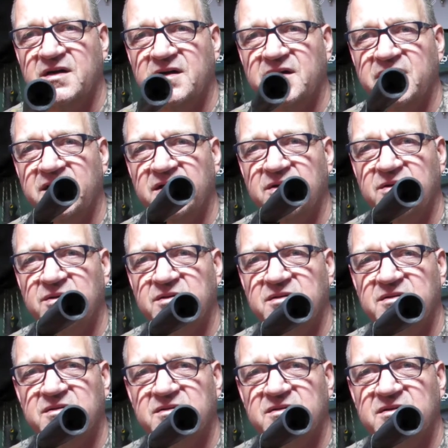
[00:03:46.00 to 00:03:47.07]
Now
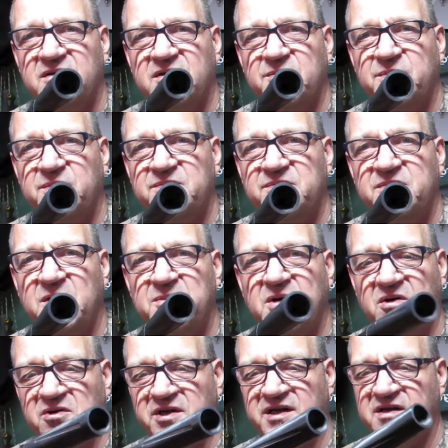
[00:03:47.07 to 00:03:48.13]
I'm not
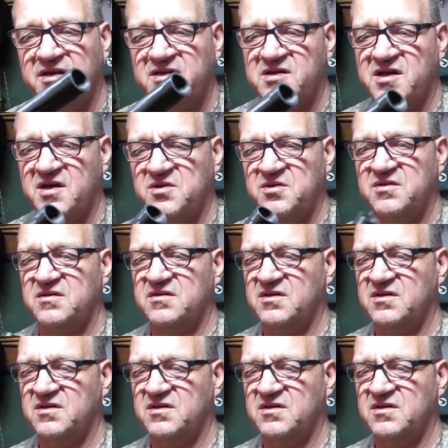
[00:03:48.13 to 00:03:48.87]
going to edit this out